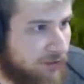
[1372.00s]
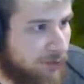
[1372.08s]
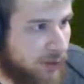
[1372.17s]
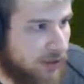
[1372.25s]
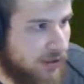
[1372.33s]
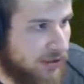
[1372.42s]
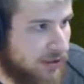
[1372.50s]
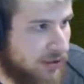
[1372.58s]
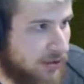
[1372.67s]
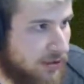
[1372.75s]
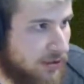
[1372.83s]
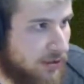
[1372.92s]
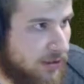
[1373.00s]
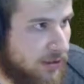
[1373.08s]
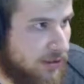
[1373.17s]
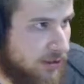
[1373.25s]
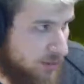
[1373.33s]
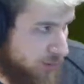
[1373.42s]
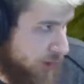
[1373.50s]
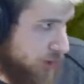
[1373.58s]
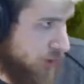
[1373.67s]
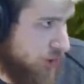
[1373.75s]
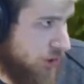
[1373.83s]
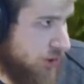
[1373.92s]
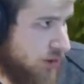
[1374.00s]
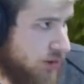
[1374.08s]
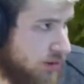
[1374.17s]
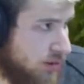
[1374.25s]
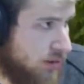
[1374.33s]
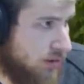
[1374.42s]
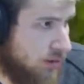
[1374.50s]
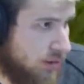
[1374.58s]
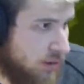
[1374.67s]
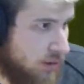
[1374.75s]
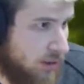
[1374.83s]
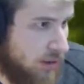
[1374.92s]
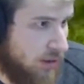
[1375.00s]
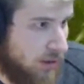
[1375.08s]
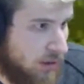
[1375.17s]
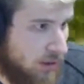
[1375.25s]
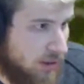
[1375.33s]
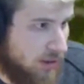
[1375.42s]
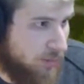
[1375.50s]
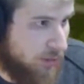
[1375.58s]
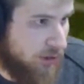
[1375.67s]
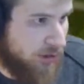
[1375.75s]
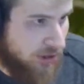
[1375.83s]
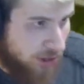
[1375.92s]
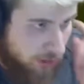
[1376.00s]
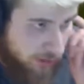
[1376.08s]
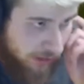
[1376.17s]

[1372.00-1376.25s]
Forest. There's birch. There's a birch node.